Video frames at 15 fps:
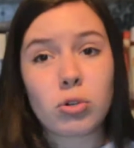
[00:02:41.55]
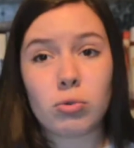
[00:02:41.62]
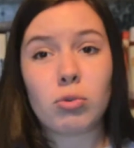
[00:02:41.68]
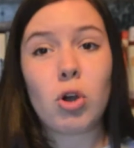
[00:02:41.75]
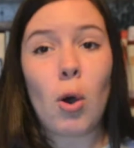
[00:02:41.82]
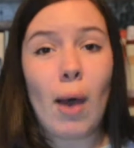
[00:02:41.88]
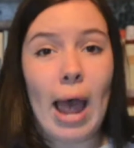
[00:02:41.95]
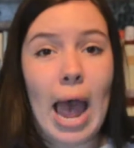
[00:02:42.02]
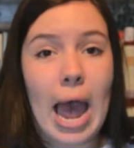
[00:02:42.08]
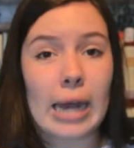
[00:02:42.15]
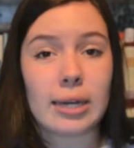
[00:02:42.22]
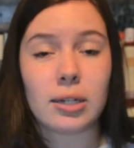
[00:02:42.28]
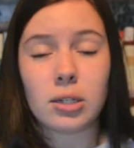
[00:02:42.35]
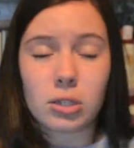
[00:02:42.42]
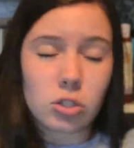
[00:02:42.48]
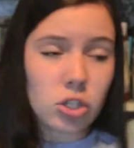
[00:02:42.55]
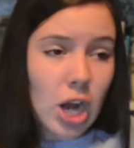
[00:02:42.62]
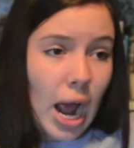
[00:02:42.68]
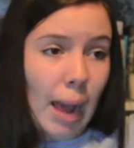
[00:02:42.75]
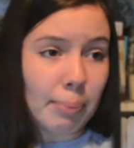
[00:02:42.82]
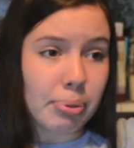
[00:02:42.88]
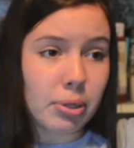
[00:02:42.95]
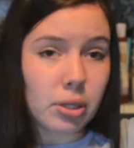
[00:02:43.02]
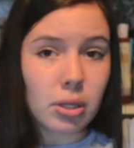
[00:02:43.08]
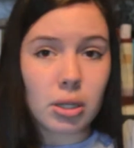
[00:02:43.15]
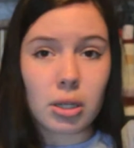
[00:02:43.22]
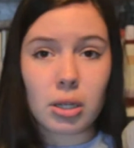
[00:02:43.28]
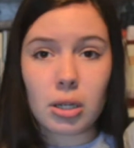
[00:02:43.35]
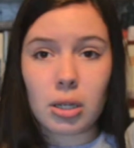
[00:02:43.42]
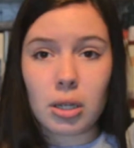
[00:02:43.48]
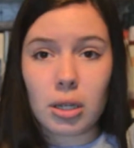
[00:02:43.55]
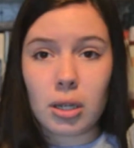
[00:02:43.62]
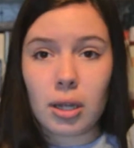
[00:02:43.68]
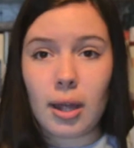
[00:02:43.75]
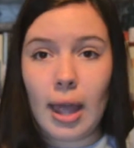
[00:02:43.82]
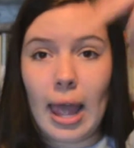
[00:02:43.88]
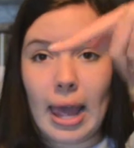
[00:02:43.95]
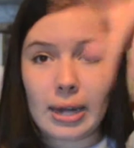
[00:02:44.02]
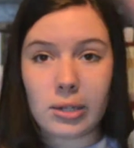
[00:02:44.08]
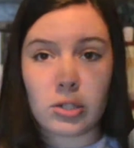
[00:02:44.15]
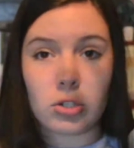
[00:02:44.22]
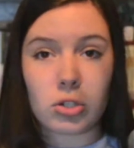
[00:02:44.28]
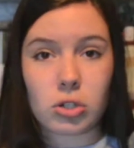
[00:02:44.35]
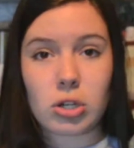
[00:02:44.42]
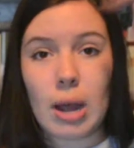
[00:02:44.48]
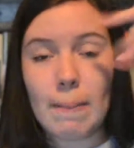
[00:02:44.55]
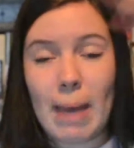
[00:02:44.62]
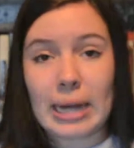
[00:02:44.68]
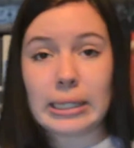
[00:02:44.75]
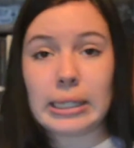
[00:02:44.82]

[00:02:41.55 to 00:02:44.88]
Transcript: go ahead, stop, and come back